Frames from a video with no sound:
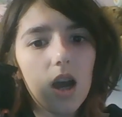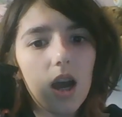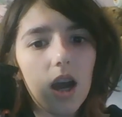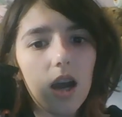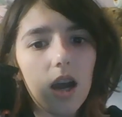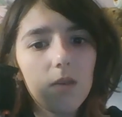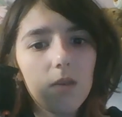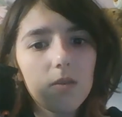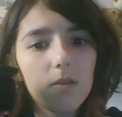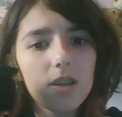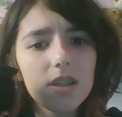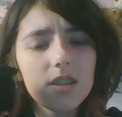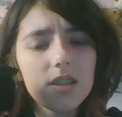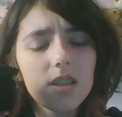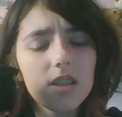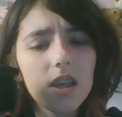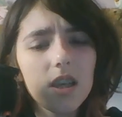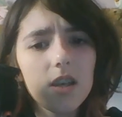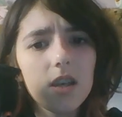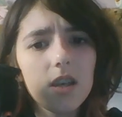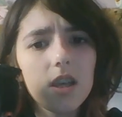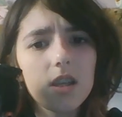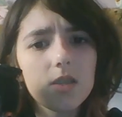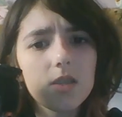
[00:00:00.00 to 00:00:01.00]
I want to
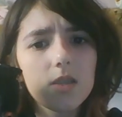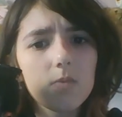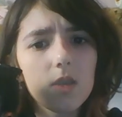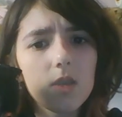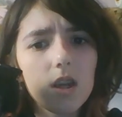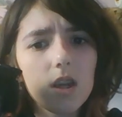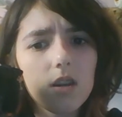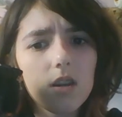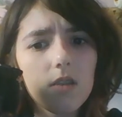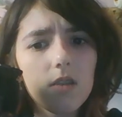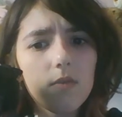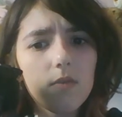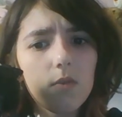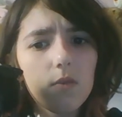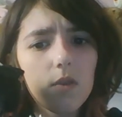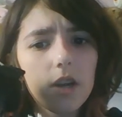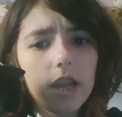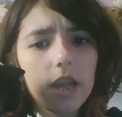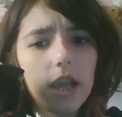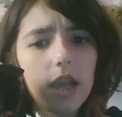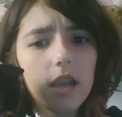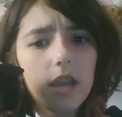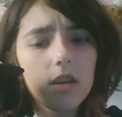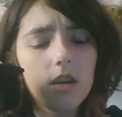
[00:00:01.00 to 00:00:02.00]
say he's
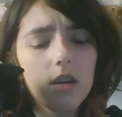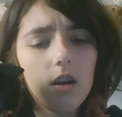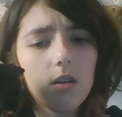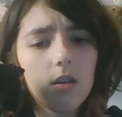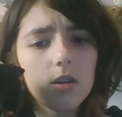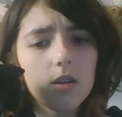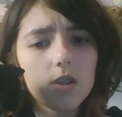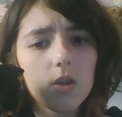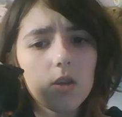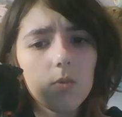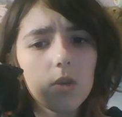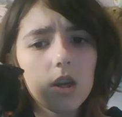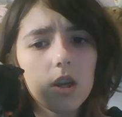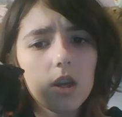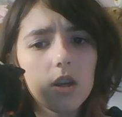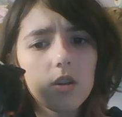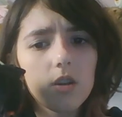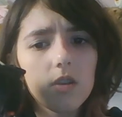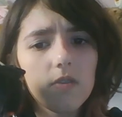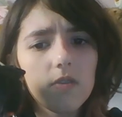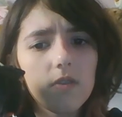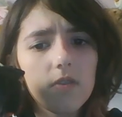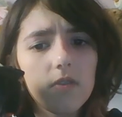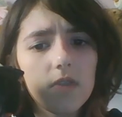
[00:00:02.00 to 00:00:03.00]
$148 or
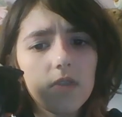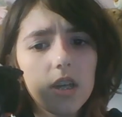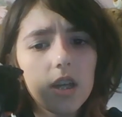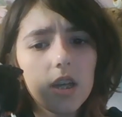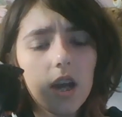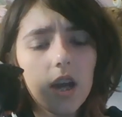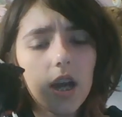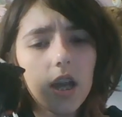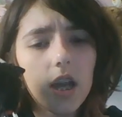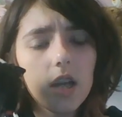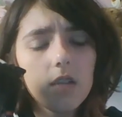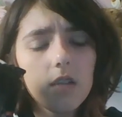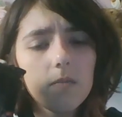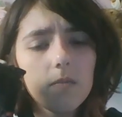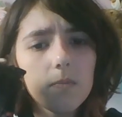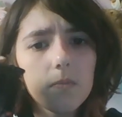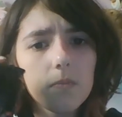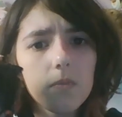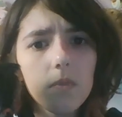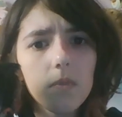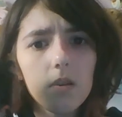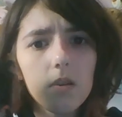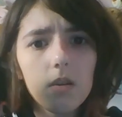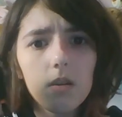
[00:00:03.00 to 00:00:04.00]

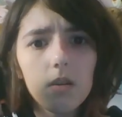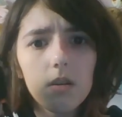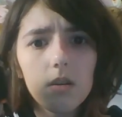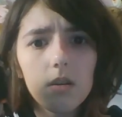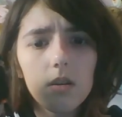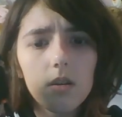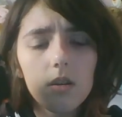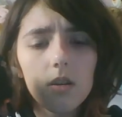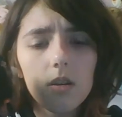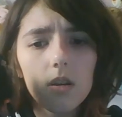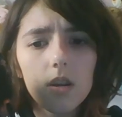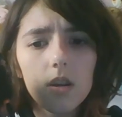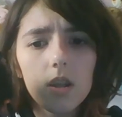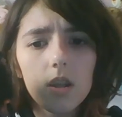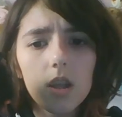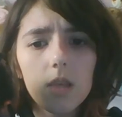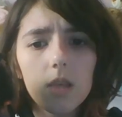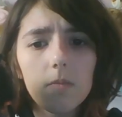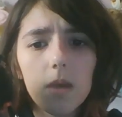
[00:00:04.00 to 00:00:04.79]
$159.